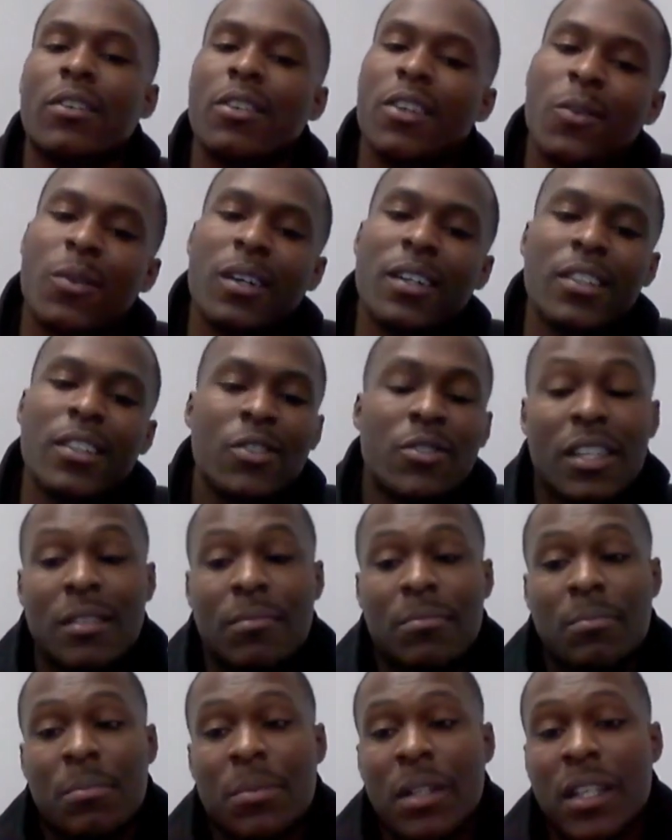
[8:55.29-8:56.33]
You know what? You
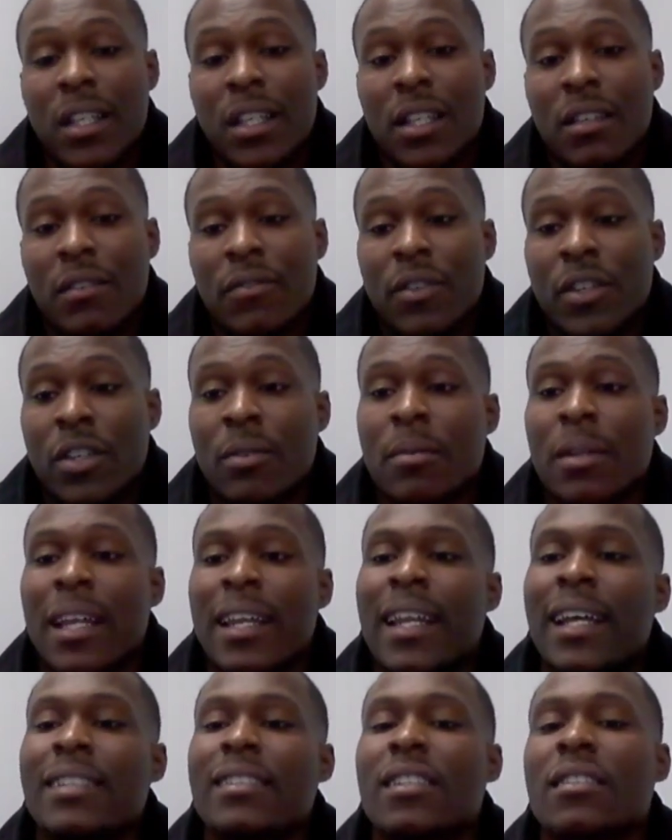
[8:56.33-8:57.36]
didn't believe, in, and
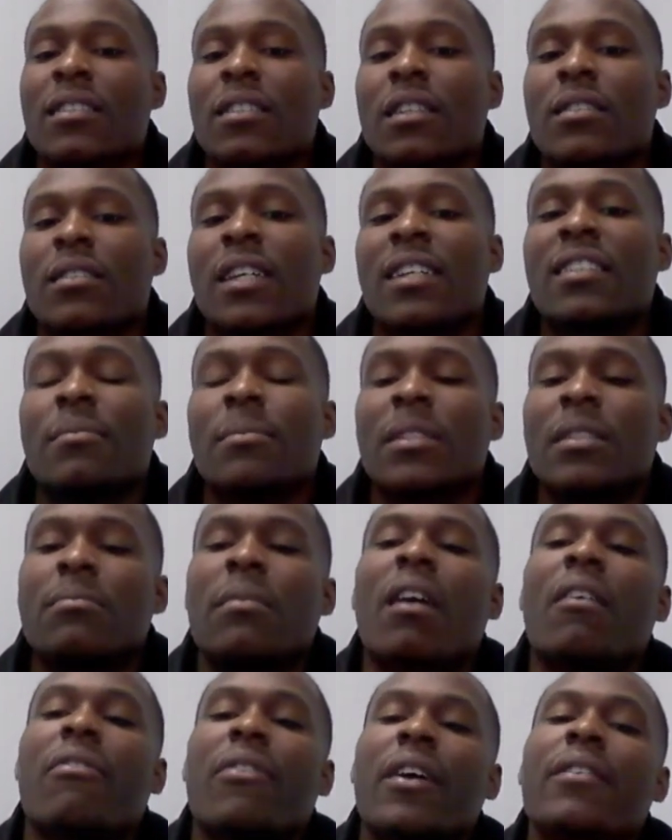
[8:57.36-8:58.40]
that's just a testament to
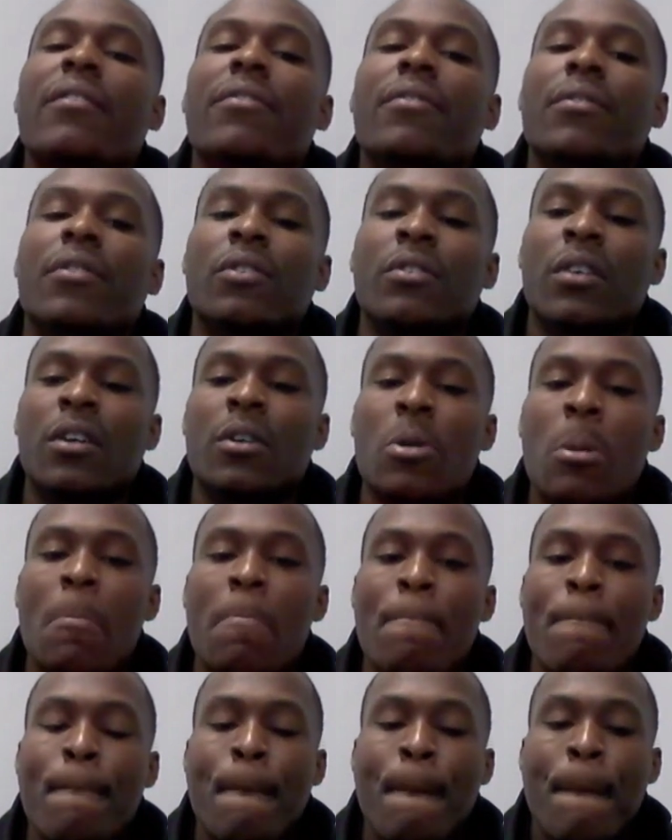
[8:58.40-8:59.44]
my faith. You know,
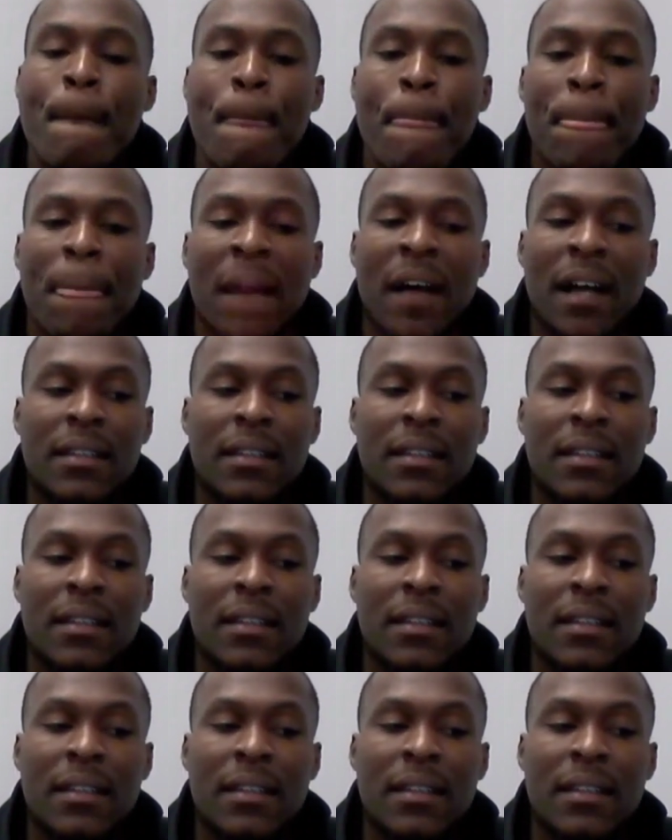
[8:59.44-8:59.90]
yeah.